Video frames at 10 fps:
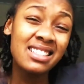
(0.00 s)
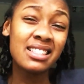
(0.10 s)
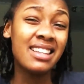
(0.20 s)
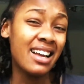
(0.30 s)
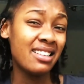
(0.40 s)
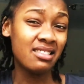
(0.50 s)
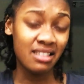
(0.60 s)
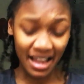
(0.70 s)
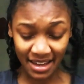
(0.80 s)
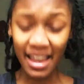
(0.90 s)
is
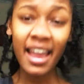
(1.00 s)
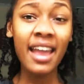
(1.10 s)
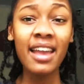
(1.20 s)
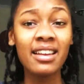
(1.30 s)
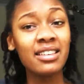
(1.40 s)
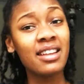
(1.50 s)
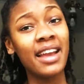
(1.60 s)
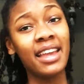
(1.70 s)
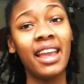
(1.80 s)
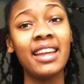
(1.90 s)
done. I
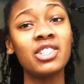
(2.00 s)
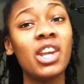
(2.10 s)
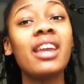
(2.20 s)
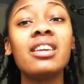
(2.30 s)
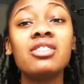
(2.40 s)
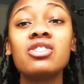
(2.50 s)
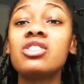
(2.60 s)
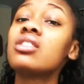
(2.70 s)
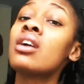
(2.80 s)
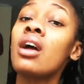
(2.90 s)
can't
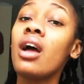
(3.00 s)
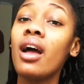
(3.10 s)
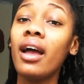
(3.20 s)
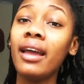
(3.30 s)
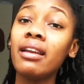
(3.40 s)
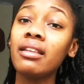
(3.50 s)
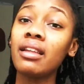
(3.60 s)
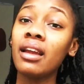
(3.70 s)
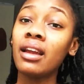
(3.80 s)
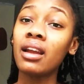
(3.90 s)
change
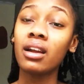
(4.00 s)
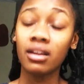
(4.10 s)
anything.